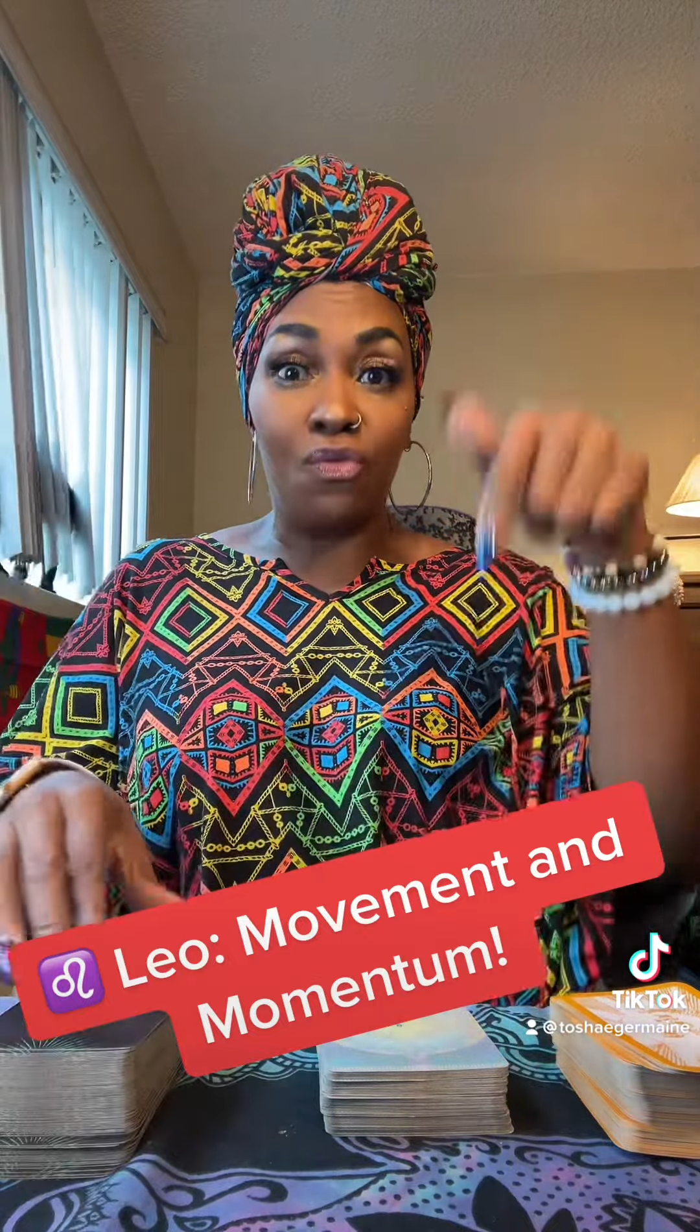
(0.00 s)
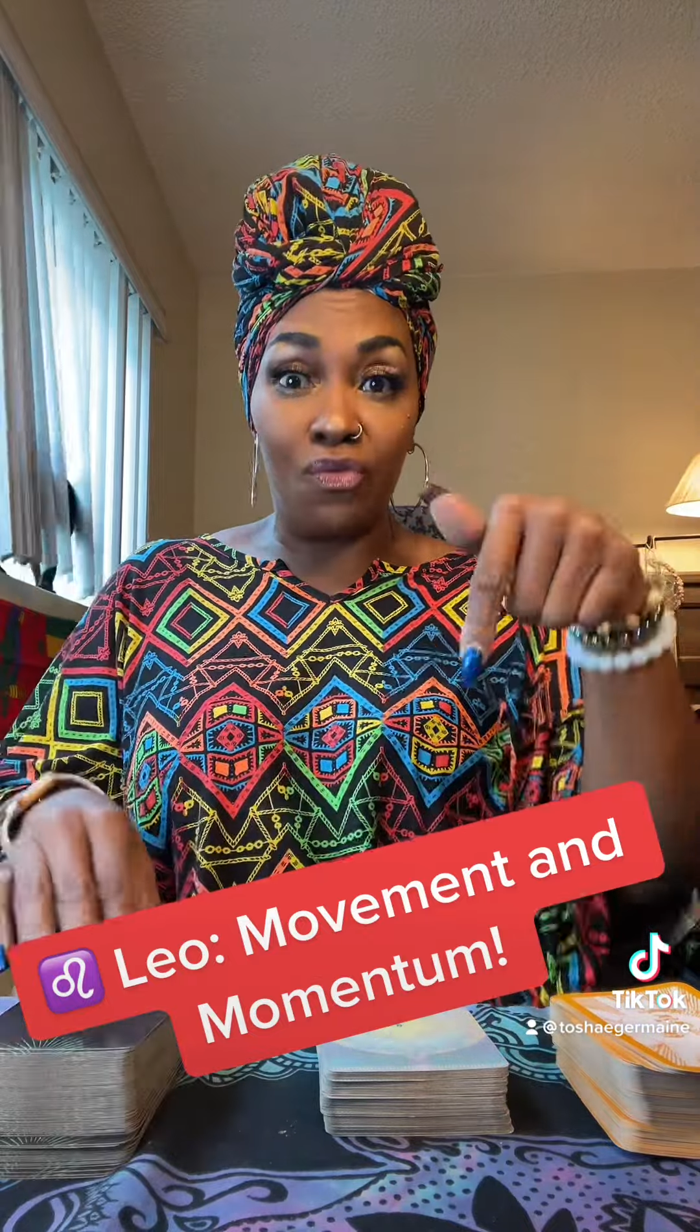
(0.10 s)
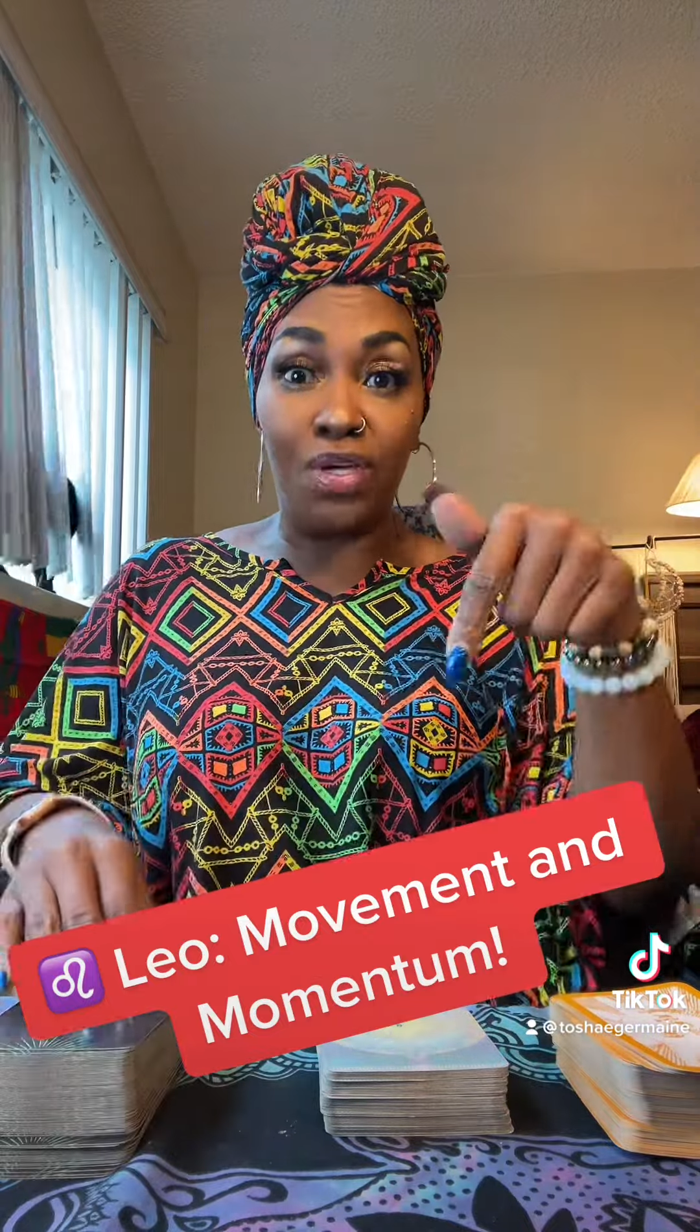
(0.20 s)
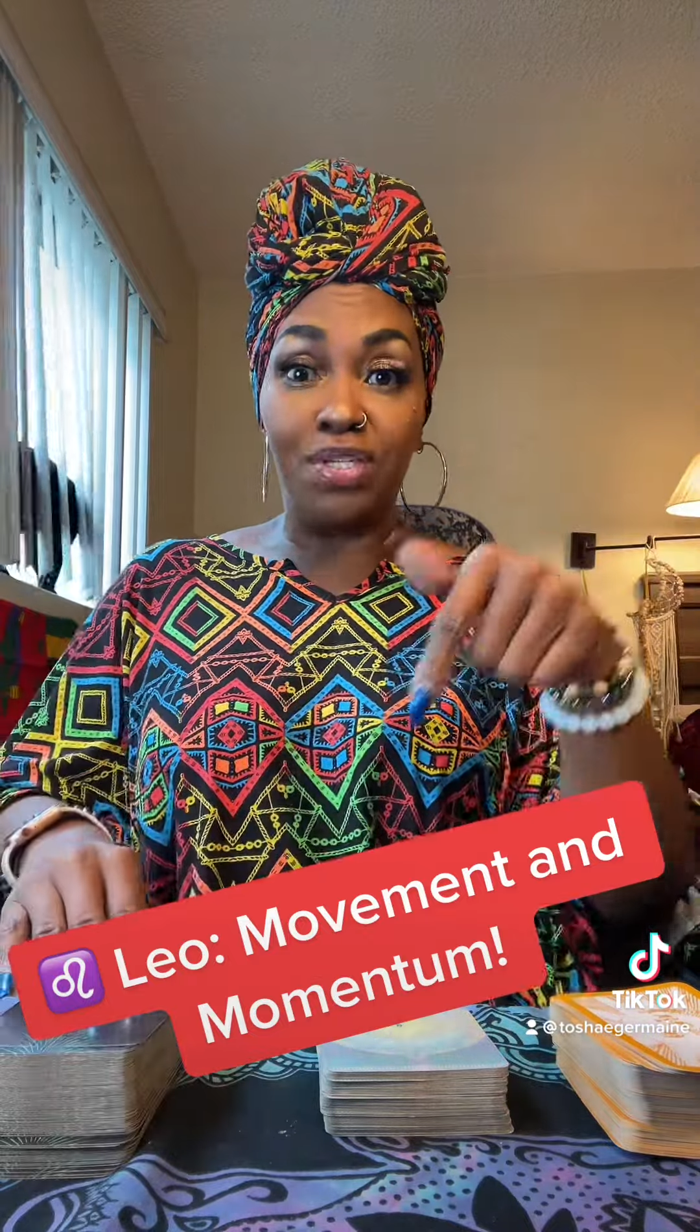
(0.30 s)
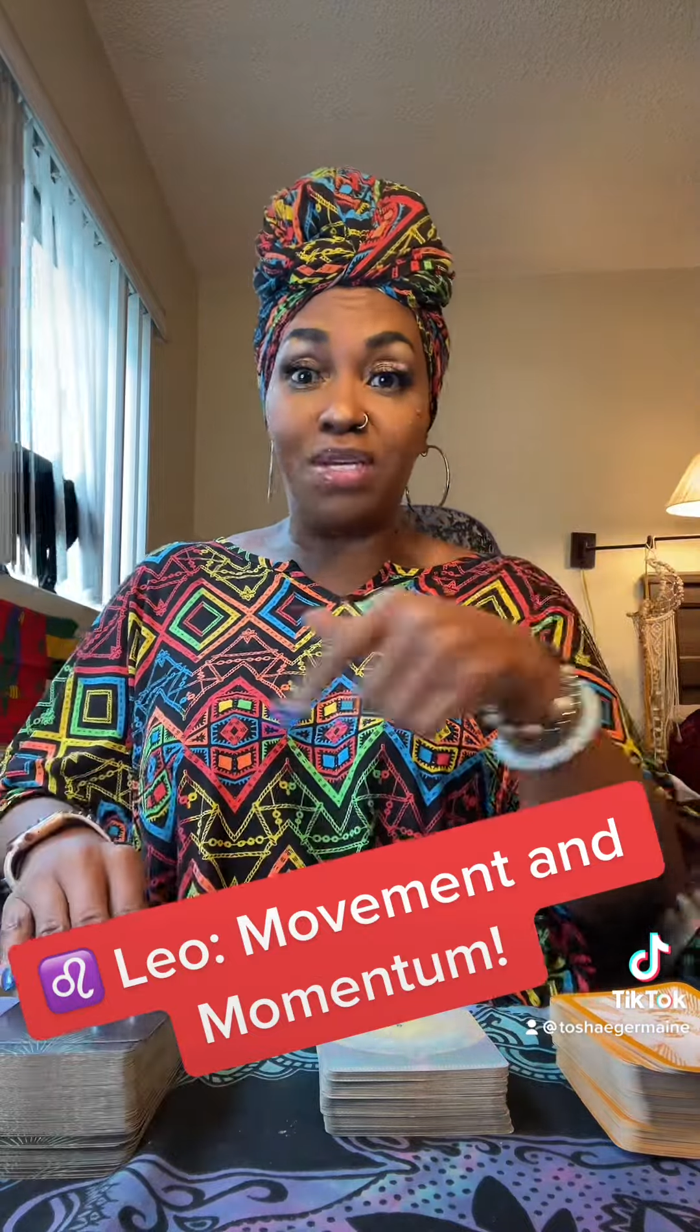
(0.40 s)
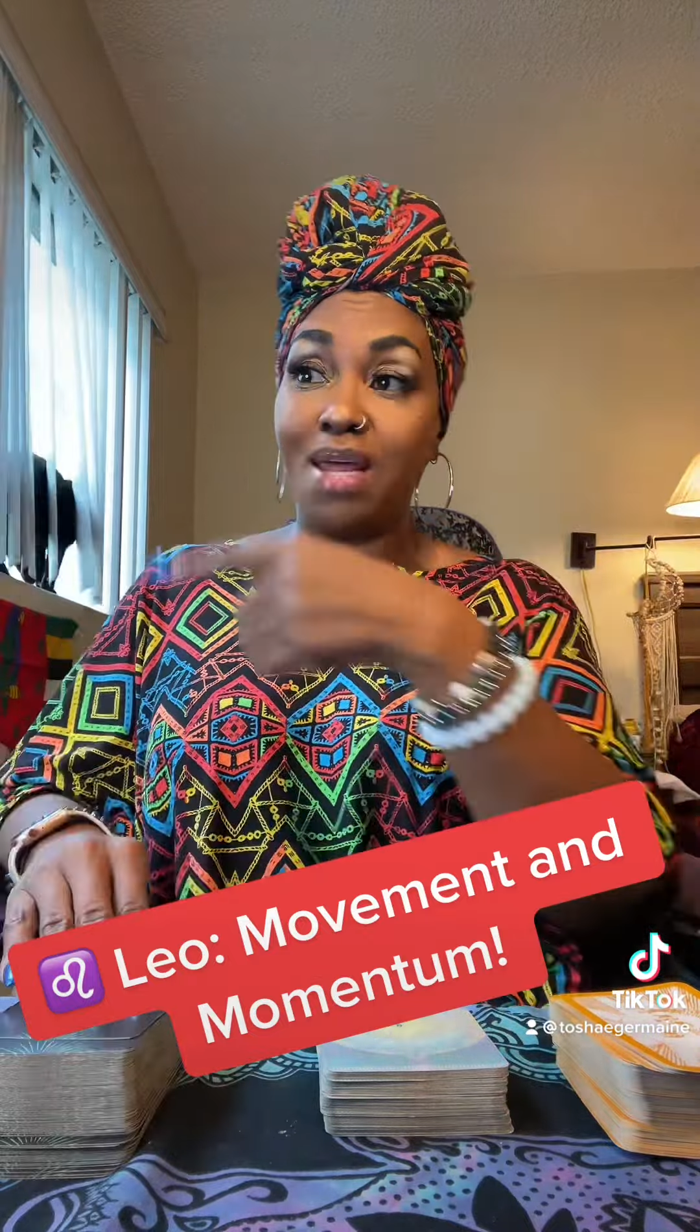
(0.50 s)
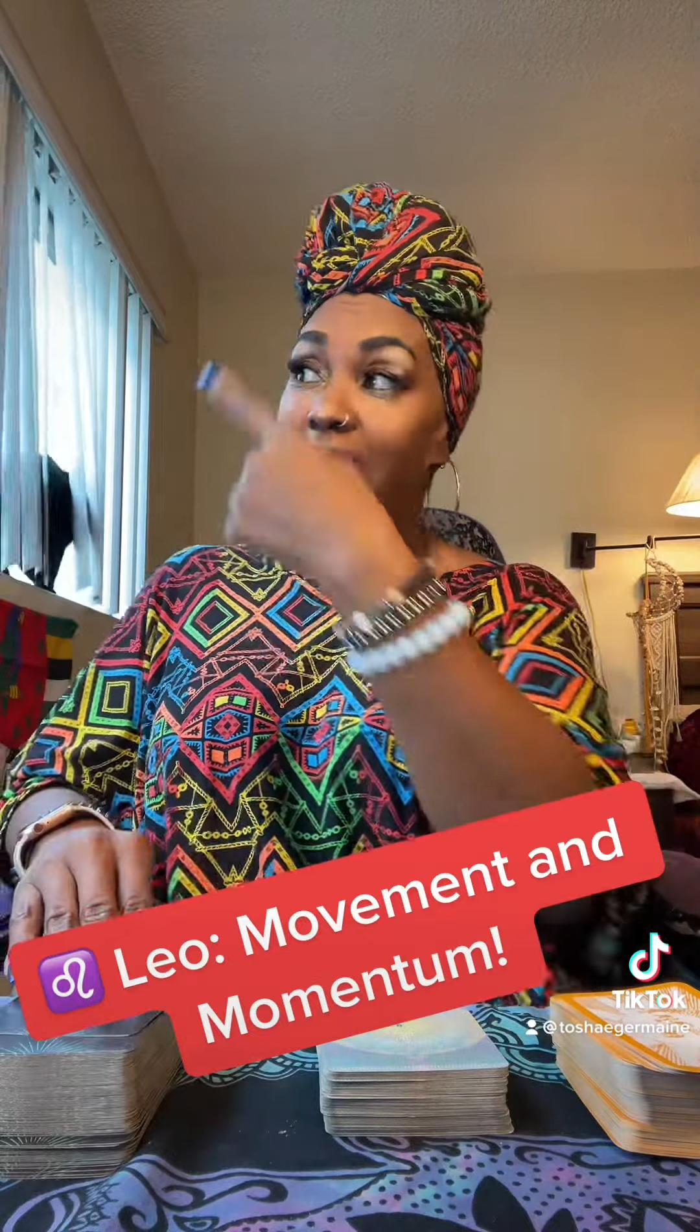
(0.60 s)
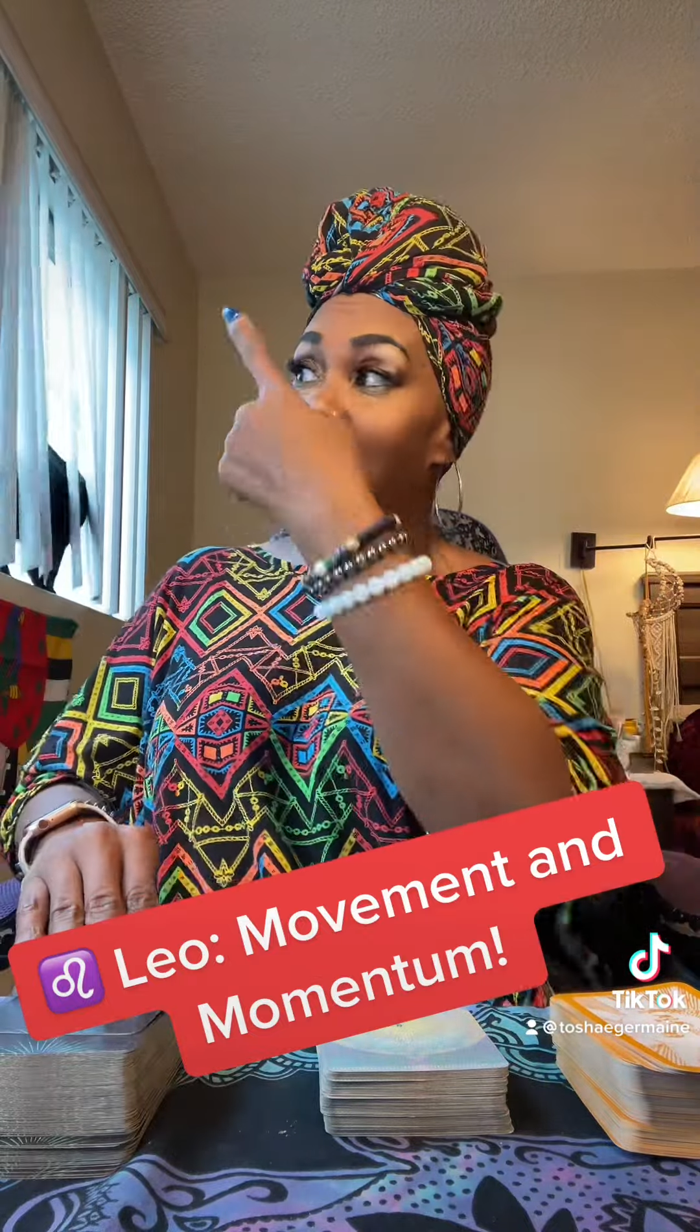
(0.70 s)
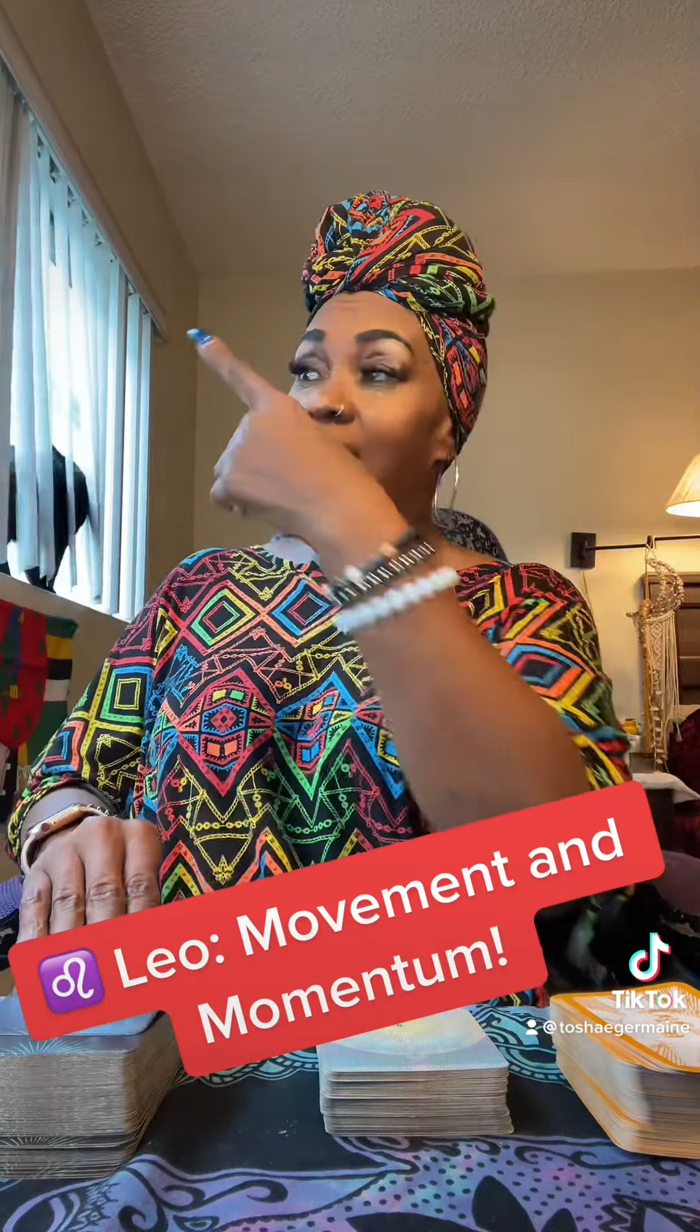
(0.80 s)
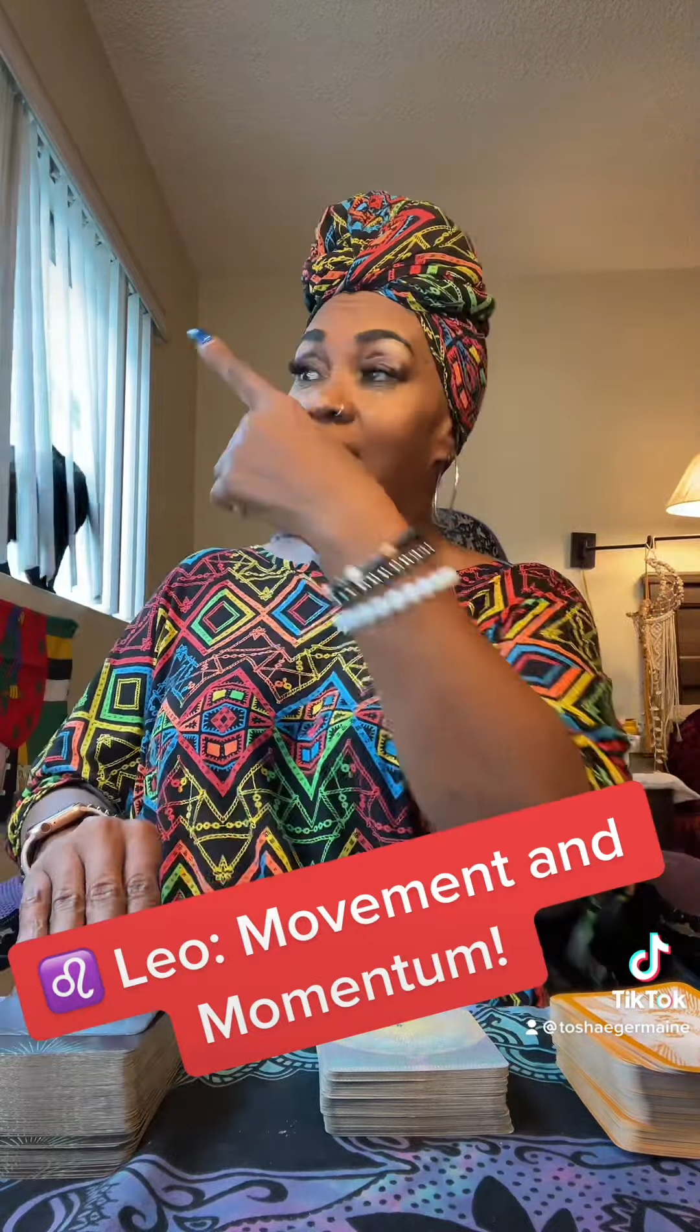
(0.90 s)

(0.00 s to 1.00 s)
for today.